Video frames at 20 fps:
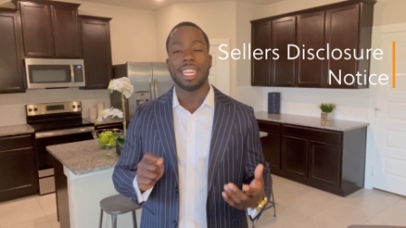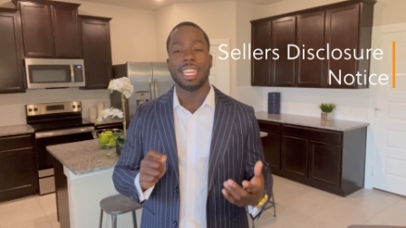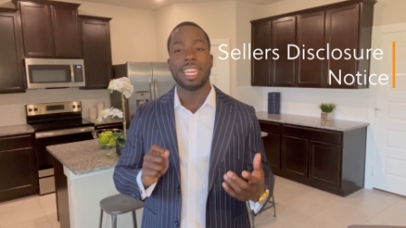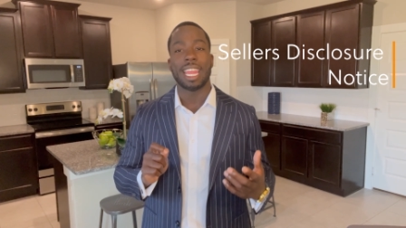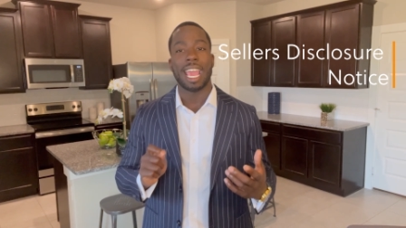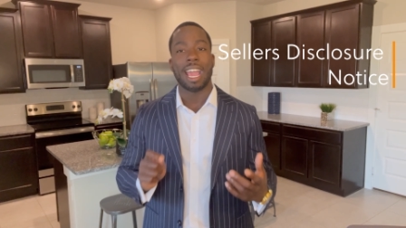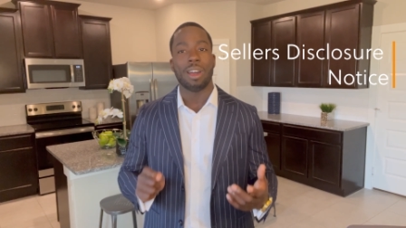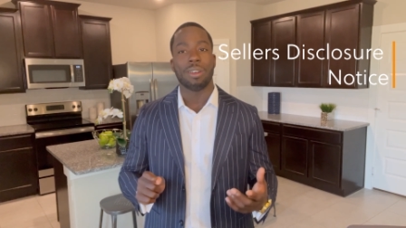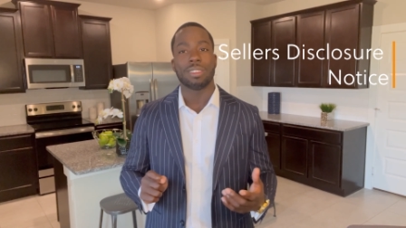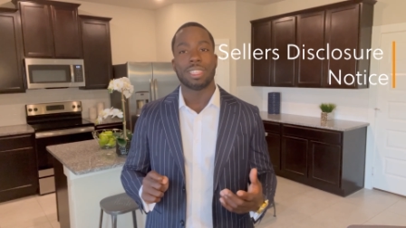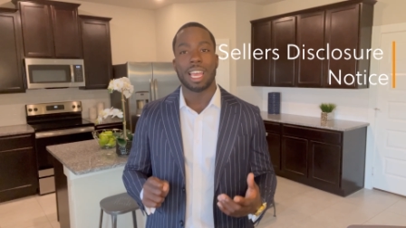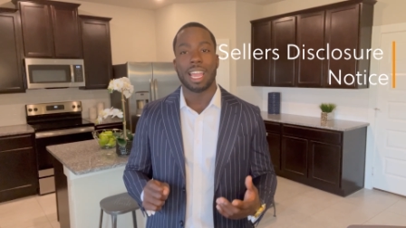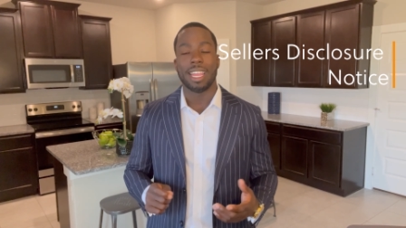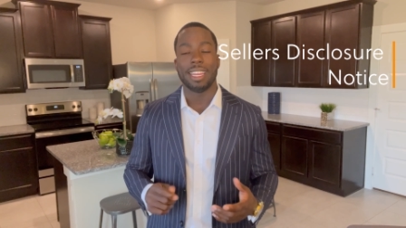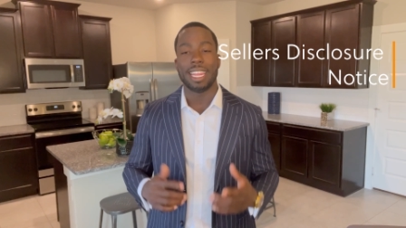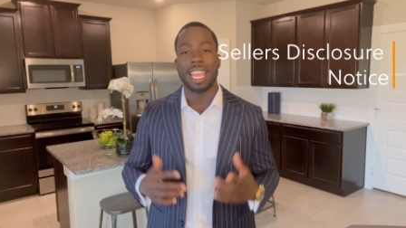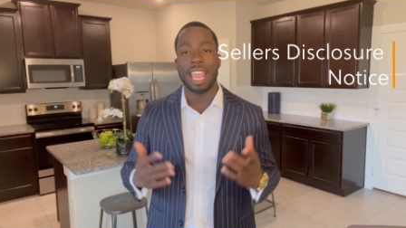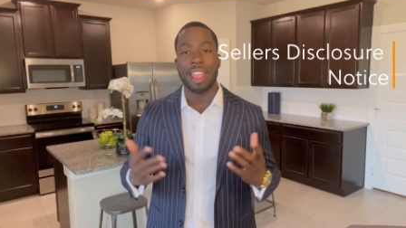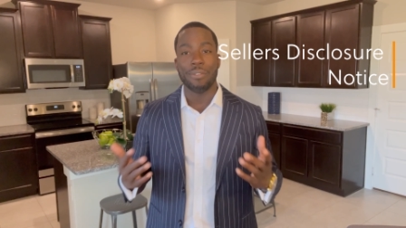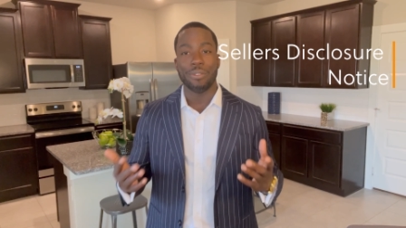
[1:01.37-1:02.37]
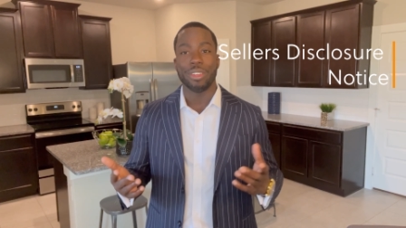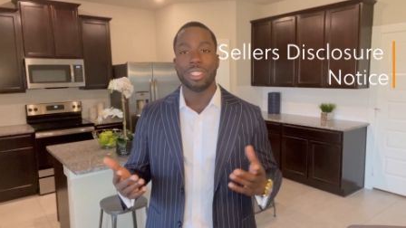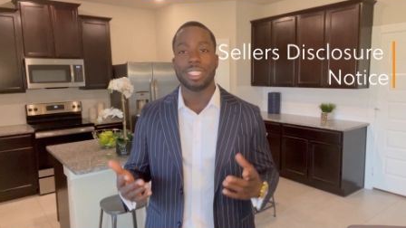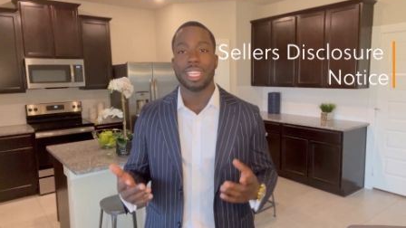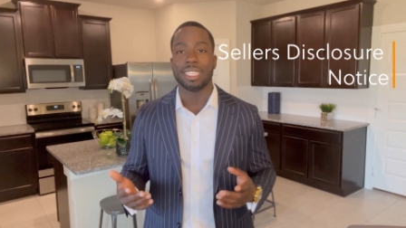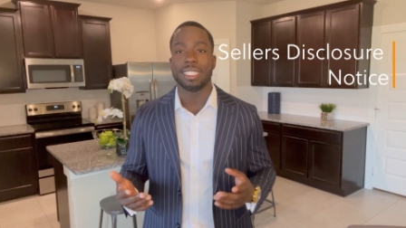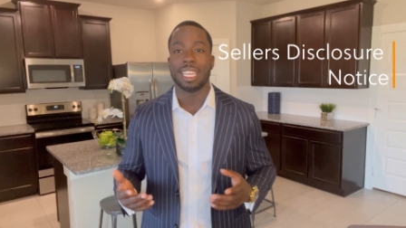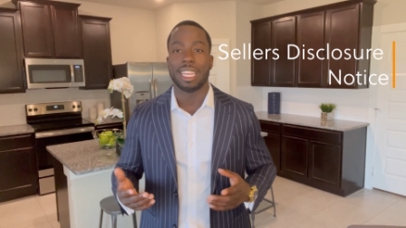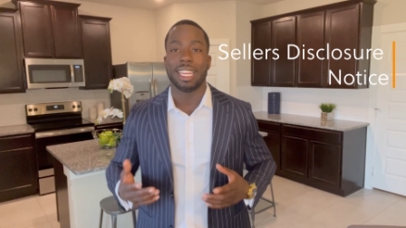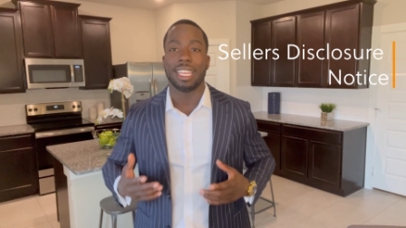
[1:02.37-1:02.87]
and outlined
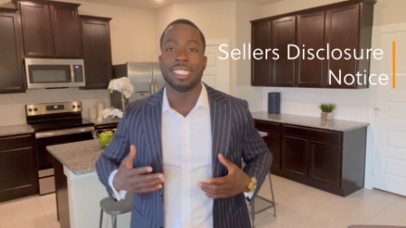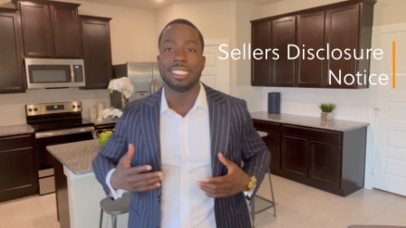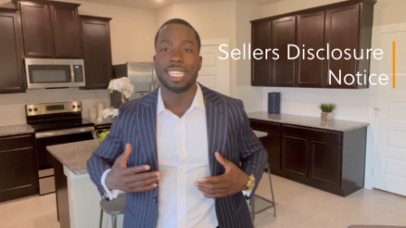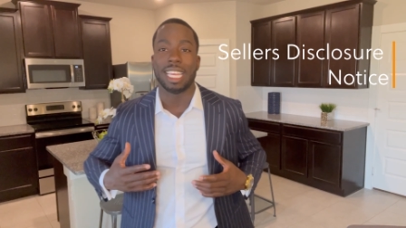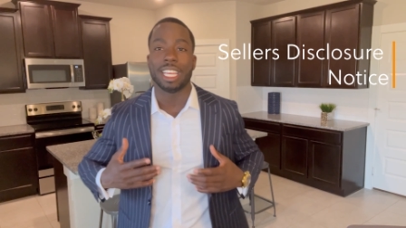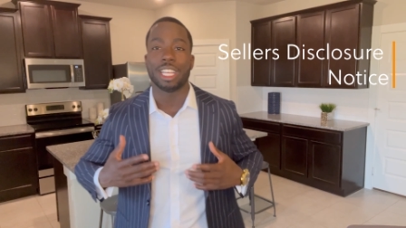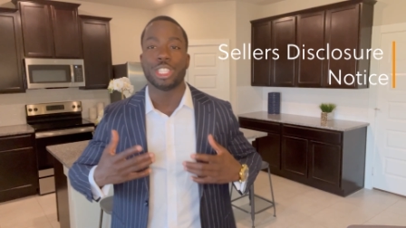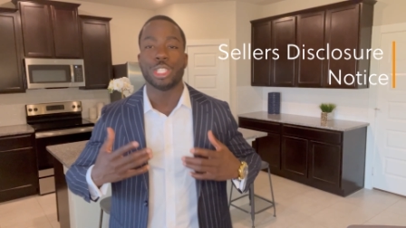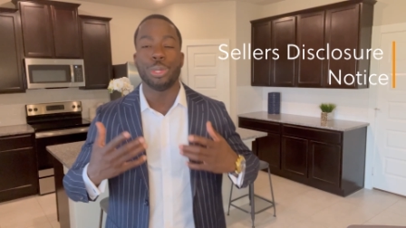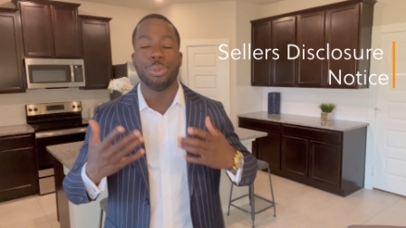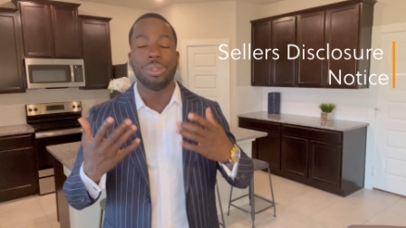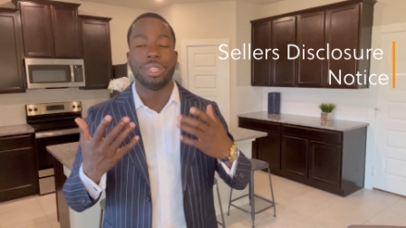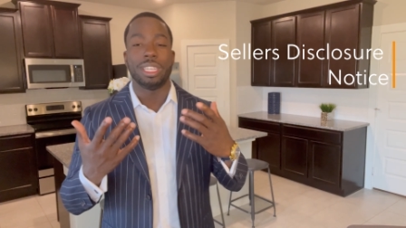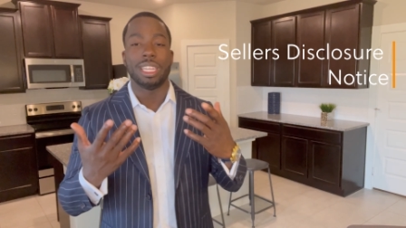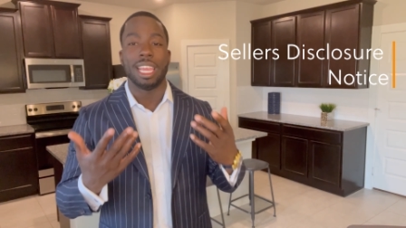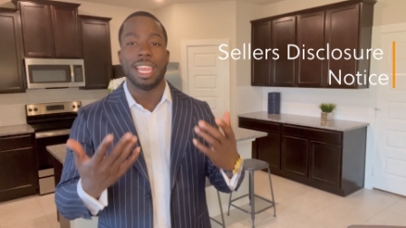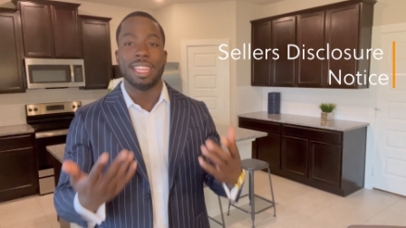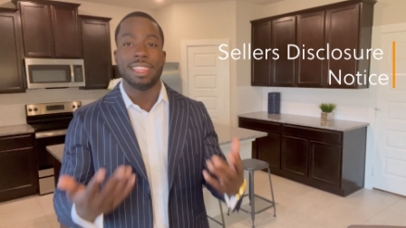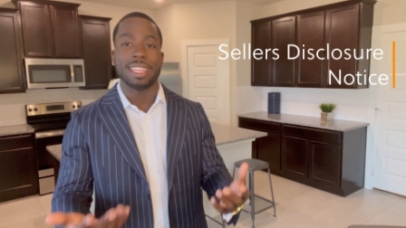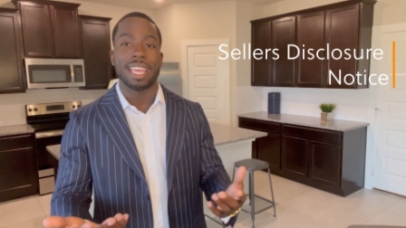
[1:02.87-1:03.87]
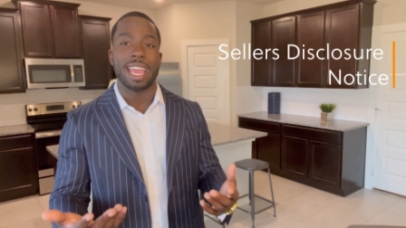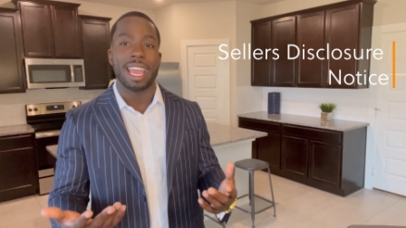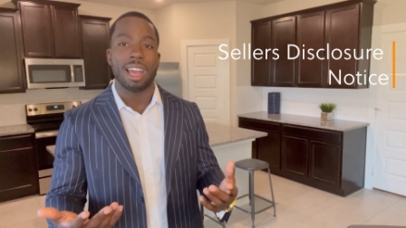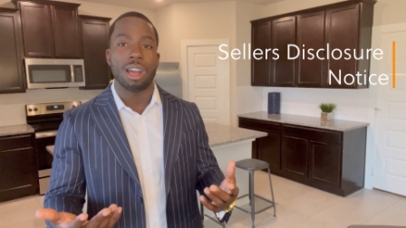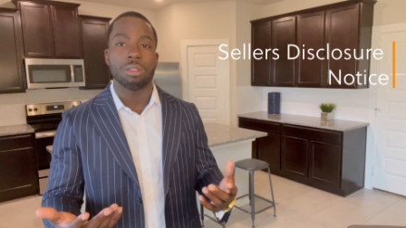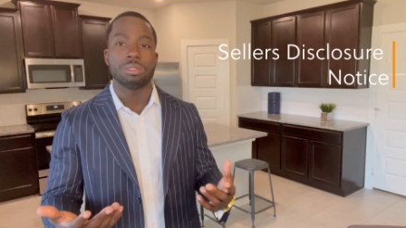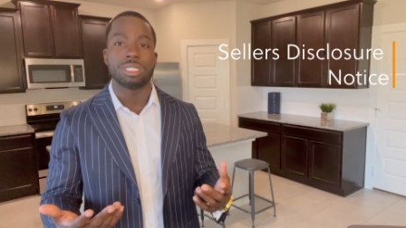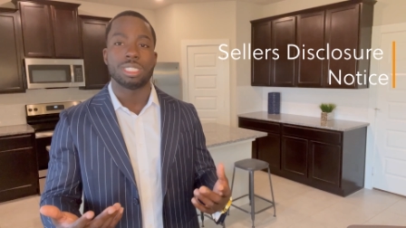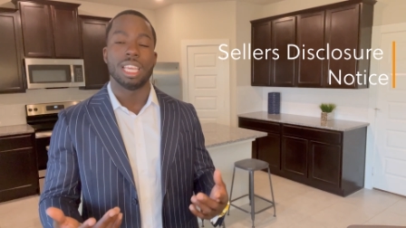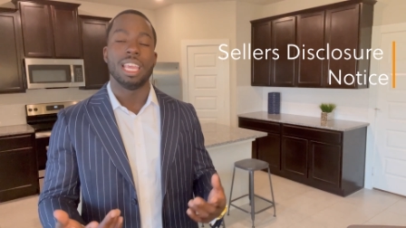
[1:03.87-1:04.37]
everything that is included in the
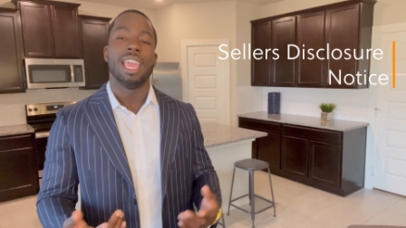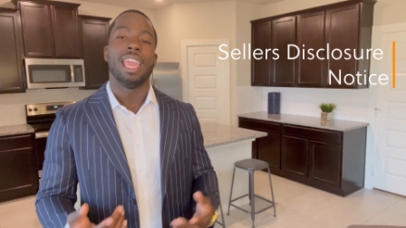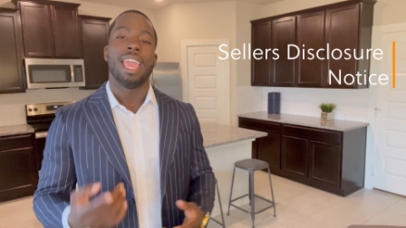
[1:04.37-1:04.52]
house